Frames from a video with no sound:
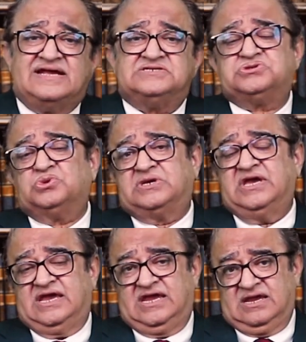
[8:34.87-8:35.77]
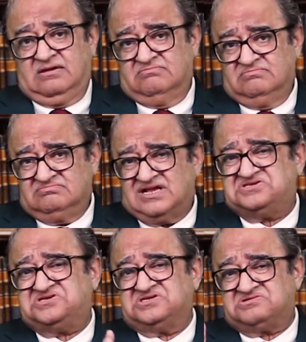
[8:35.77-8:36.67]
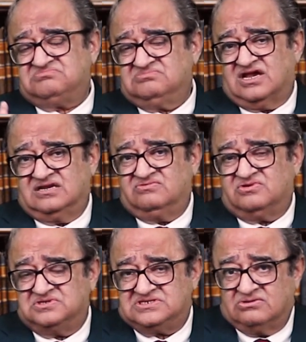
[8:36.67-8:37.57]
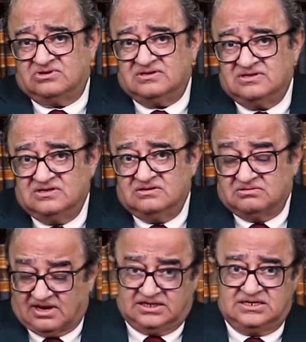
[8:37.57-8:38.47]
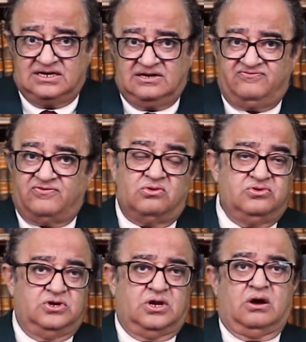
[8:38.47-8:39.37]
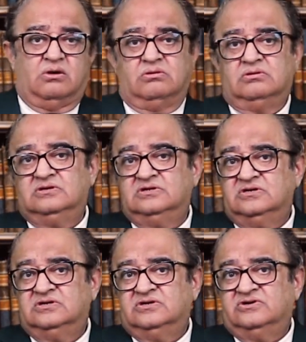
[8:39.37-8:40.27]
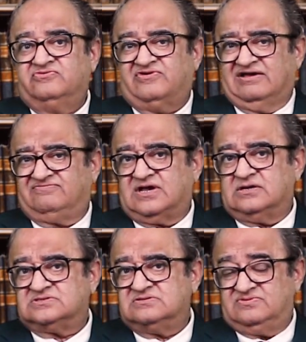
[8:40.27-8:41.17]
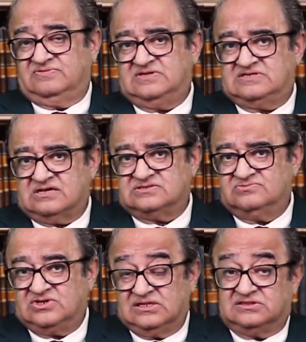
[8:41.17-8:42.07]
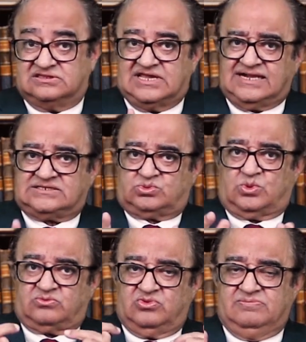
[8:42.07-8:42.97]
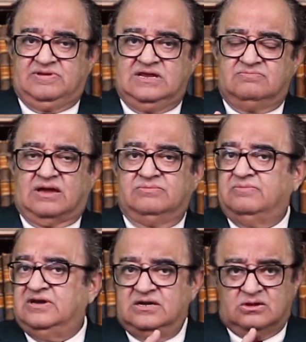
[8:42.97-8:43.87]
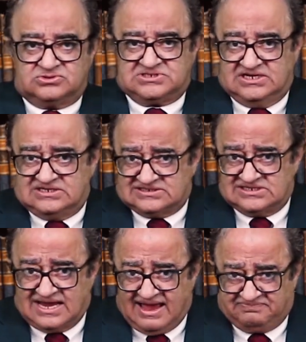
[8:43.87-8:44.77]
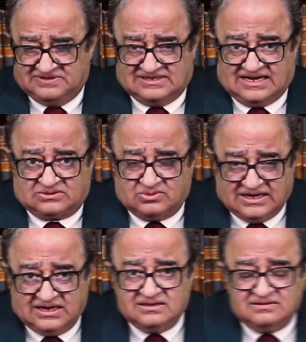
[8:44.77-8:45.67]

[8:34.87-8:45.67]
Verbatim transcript: that's okay. That's just 1947. 1984, now. 5,000, 50,000 Mikkel, that's what will be in my memory. No, sir, it doesn't happen that way.